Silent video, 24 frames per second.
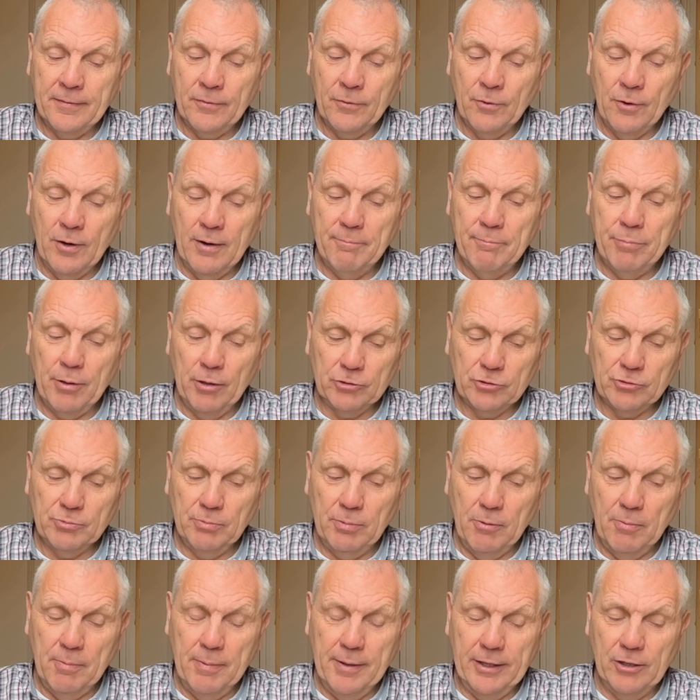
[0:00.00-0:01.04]
quite
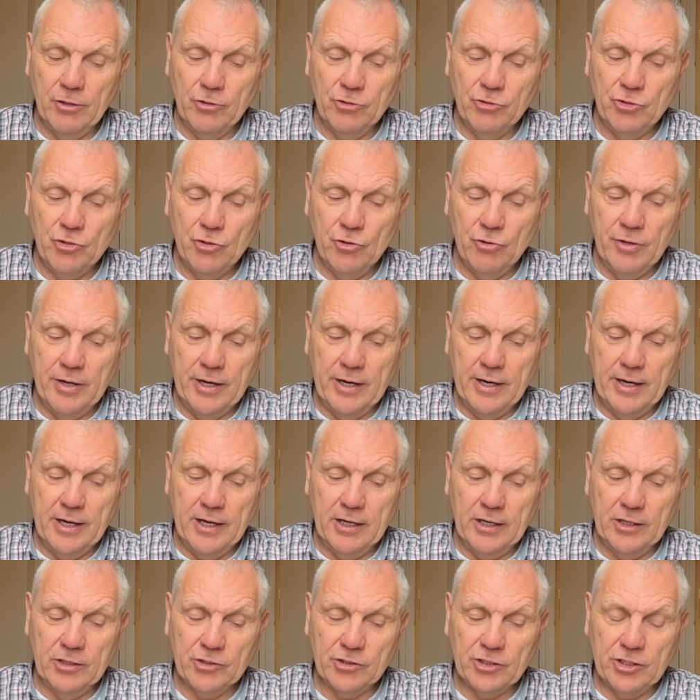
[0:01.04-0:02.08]
possible because you're in
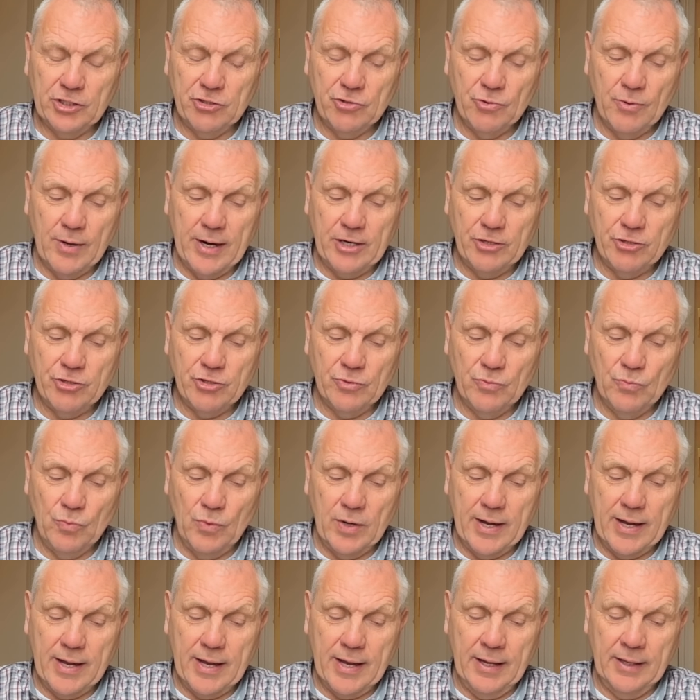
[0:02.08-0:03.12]
a situation
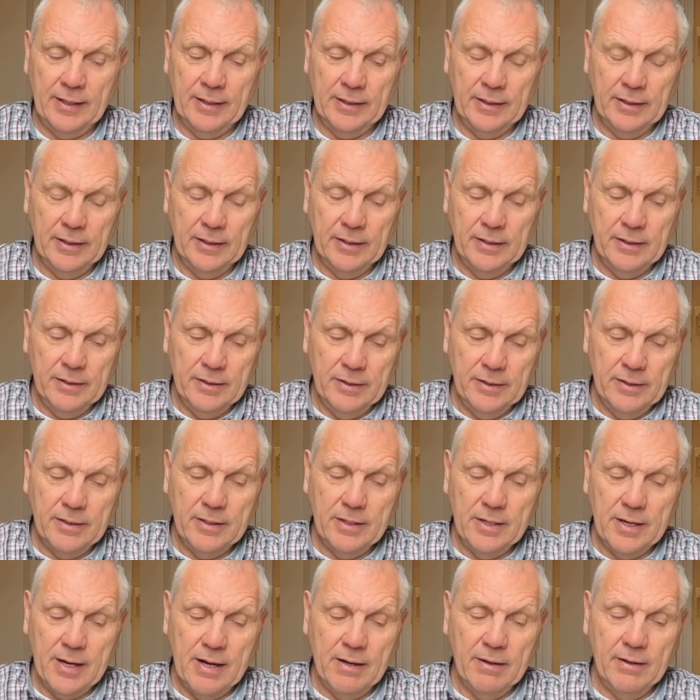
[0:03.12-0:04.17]
where
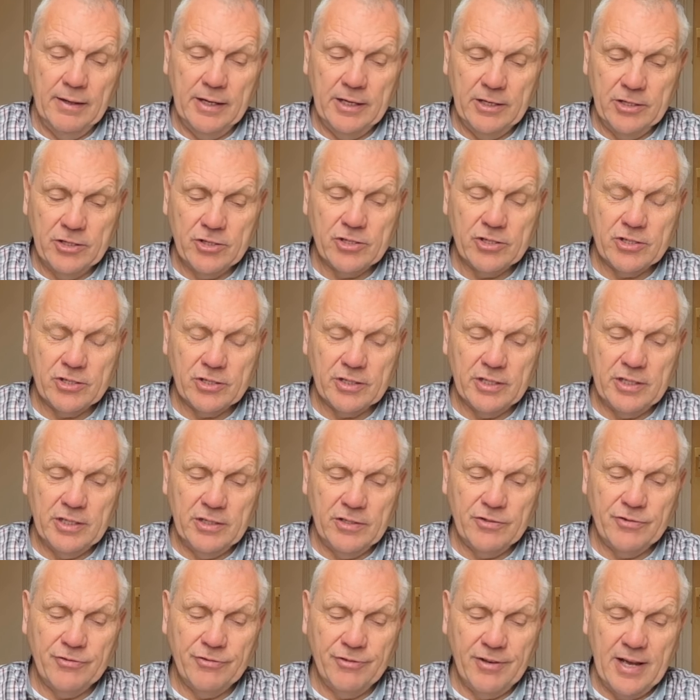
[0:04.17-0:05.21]
you know it's
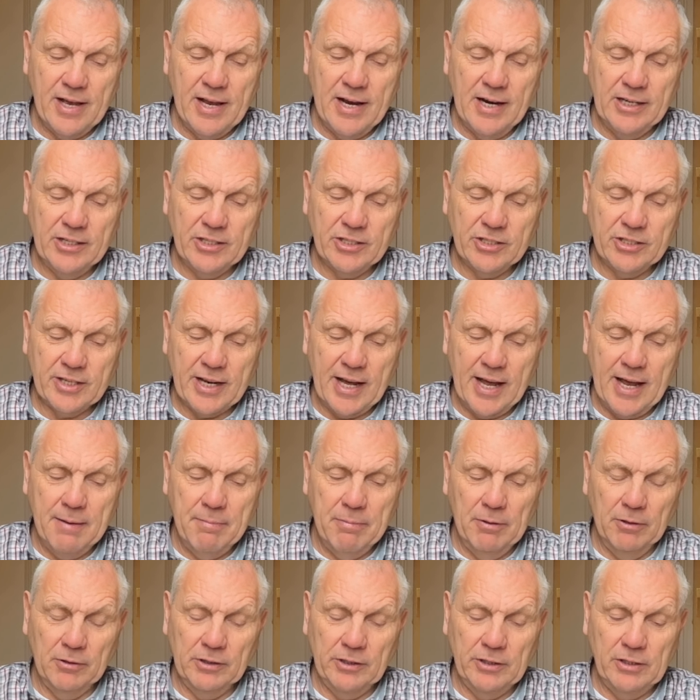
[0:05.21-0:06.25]
it's fairly
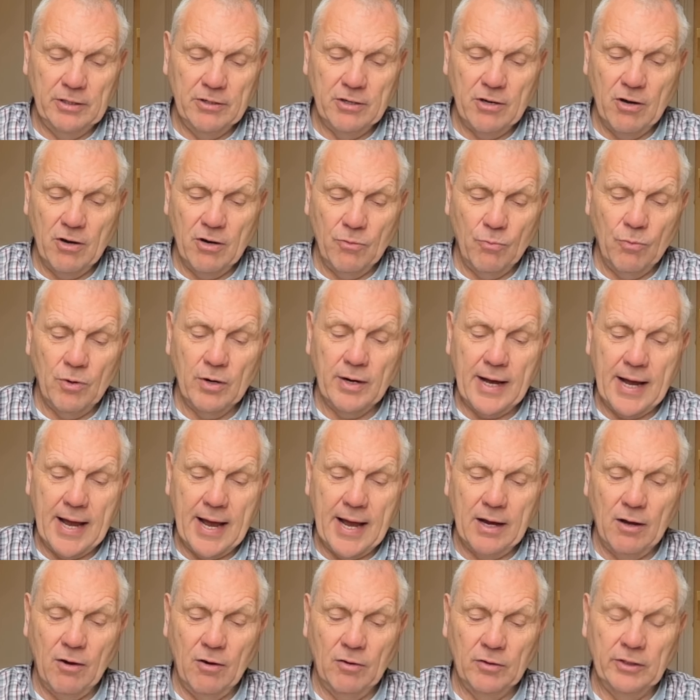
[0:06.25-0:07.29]
stable and you kind of want to
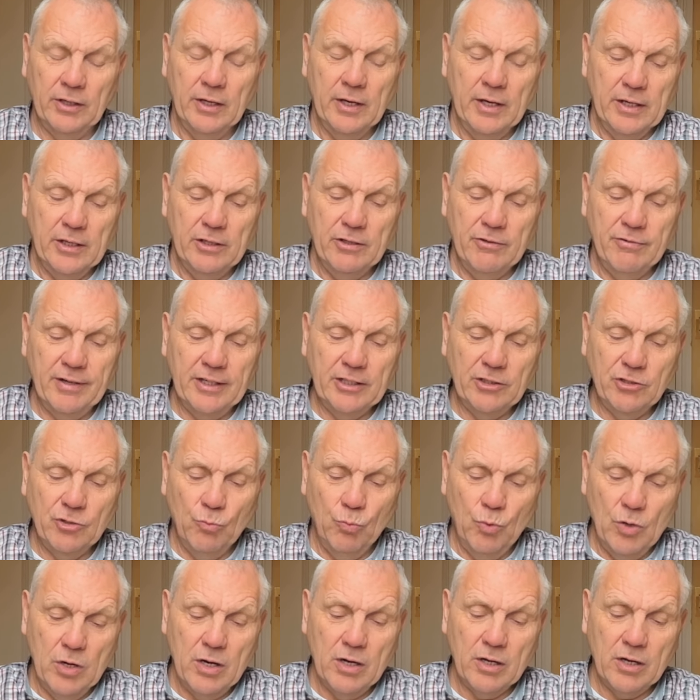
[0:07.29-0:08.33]
hang on you've had to
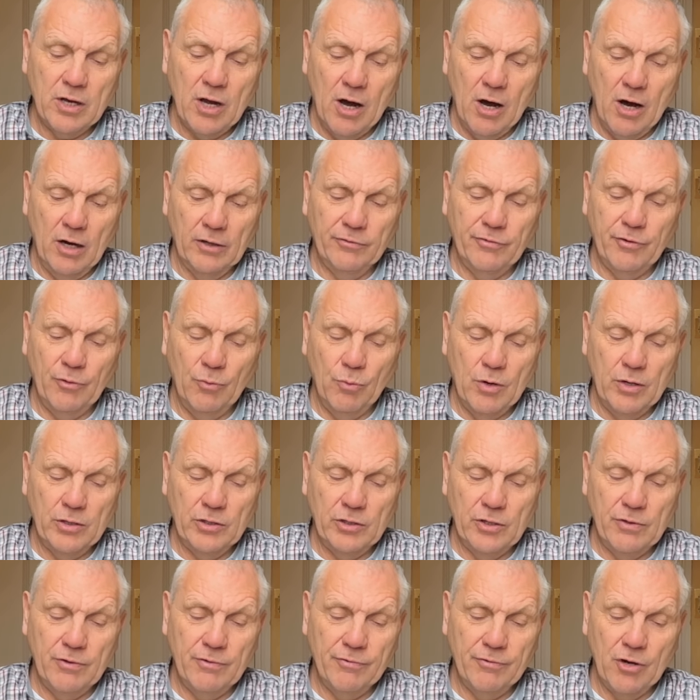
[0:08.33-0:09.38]
work hard for what
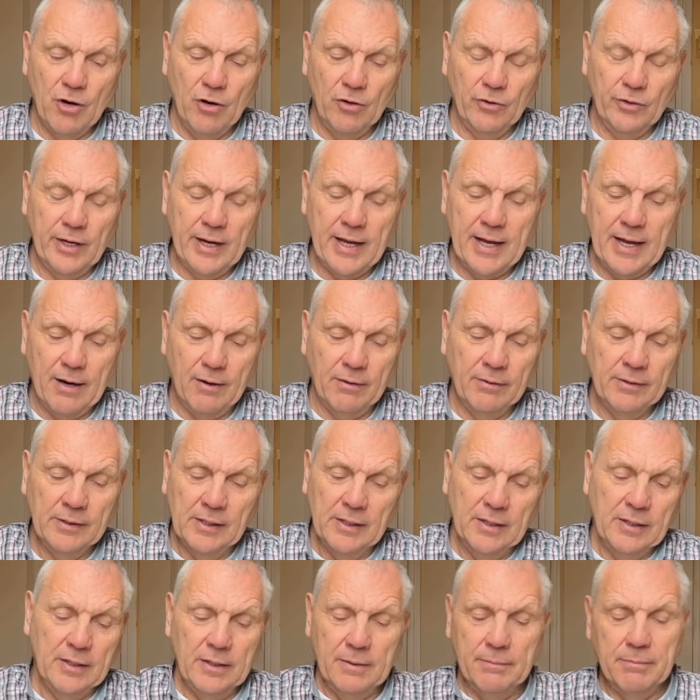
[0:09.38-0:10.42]
you've got now
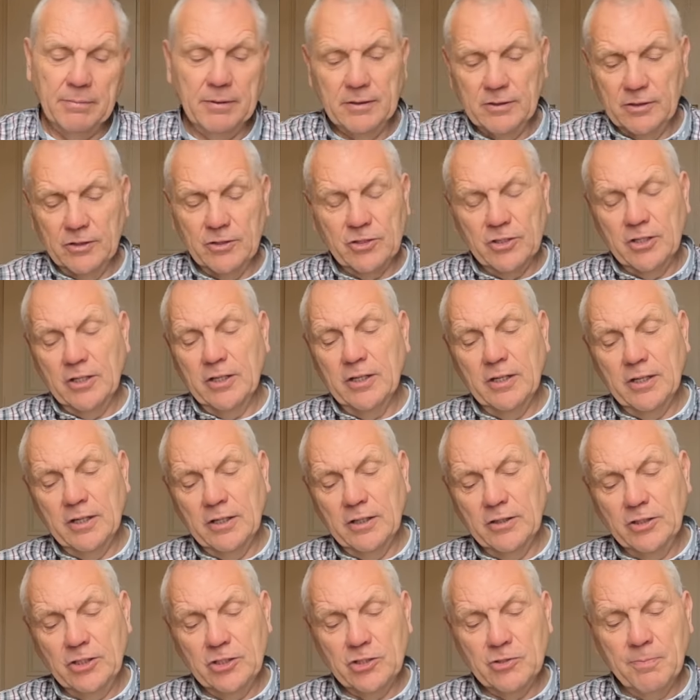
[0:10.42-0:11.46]
but uh,
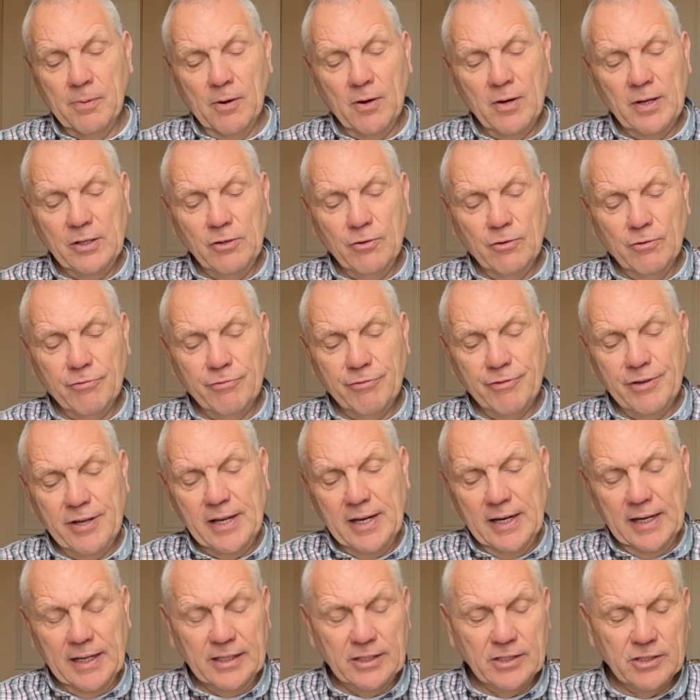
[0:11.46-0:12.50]
despite your
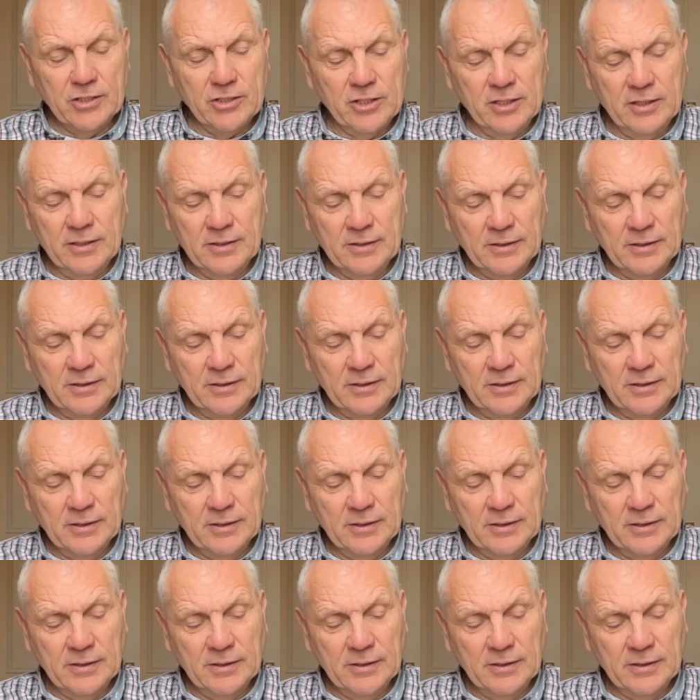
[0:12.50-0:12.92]
feelings